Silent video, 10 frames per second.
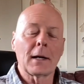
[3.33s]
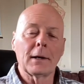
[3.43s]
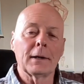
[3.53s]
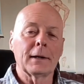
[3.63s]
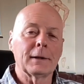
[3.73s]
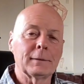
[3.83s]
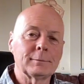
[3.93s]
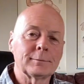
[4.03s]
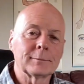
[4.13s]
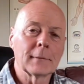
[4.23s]
Hi.
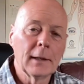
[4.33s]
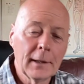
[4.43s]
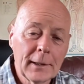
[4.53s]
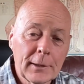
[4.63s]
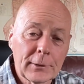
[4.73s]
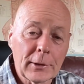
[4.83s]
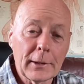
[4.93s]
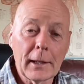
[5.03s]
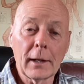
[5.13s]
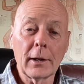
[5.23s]

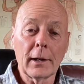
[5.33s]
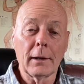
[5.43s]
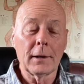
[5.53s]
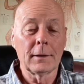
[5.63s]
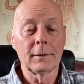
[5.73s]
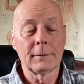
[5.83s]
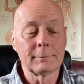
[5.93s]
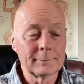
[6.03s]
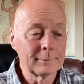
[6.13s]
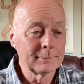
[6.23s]
Today I'm going to
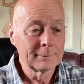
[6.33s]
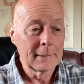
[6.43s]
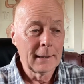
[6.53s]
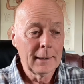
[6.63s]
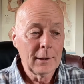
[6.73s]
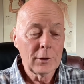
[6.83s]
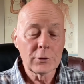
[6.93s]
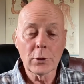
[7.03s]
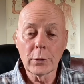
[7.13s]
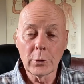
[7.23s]

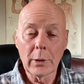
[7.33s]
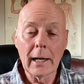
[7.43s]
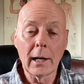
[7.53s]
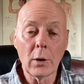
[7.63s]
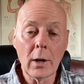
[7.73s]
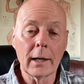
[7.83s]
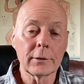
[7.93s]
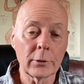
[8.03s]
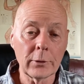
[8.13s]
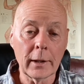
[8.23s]
show you how
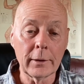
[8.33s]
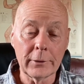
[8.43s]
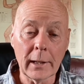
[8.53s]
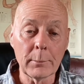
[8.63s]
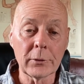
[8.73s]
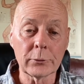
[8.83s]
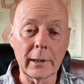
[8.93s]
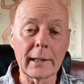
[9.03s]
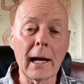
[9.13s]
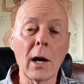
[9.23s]
and
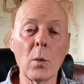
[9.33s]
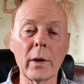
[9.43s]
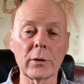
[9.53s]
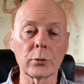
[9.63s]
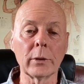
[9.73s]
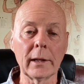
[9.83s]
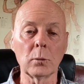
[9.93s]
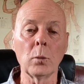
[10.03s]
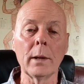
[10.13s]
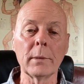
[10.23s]
demonstrate how we
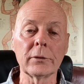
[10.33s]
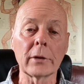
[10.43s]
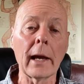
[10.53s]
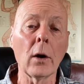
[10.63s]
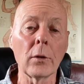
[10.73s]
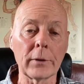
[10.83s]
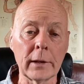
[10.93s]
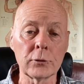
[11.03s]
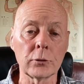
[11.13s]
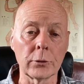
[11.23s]
treat women's health
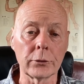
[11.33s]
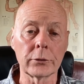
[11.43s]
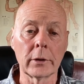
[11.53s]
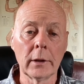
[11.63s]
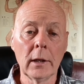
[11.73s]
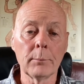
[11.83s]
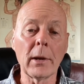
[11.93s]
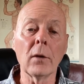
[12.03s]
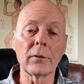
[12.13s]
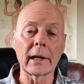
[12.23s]
issues,
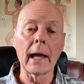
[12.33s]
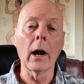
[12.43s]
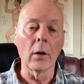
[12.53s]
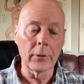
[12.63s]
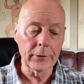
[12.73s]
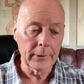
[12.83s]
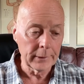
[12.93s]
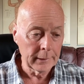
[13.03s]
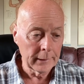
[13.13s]
pelvic health,